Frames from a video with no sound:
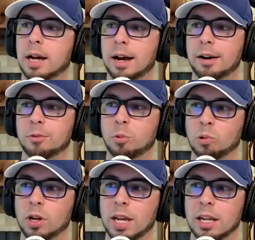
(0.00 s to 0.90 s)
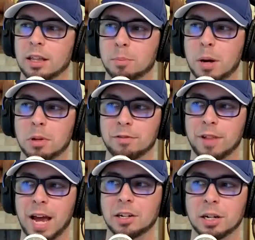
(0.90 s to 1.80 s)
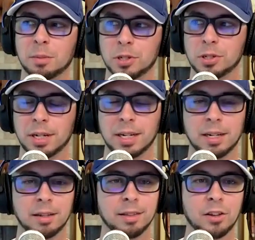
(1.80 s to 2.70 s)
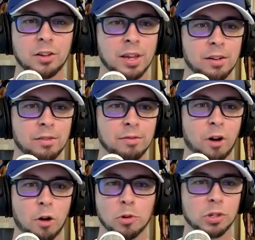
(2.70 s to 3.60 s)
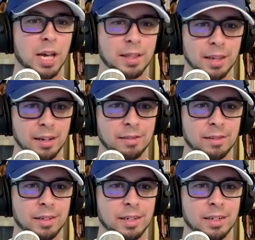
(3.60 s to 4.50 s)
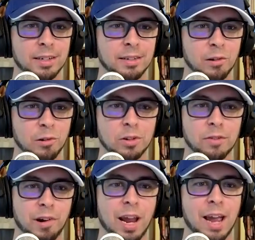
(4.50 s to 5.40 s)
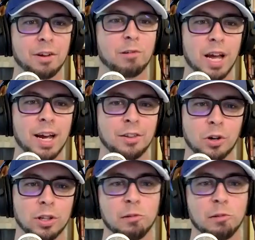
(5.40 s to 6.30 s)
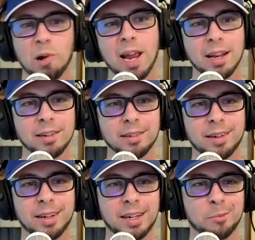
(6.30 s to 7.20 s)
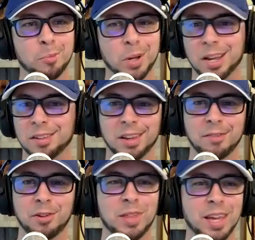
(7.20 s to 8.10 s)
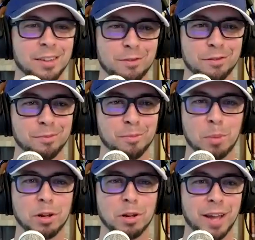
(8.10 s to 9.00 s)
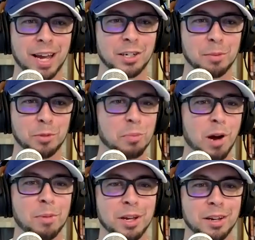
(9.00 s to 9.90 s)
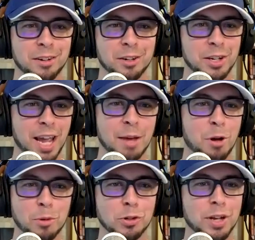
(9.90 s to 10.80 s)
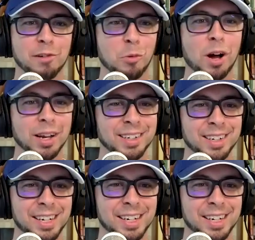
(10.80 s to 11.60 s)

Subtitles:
When we're looking at the public flagships, they sent almost nothing. There's a very heavy reliance on their brand, because if you think of public flagships, you probably could name almost every one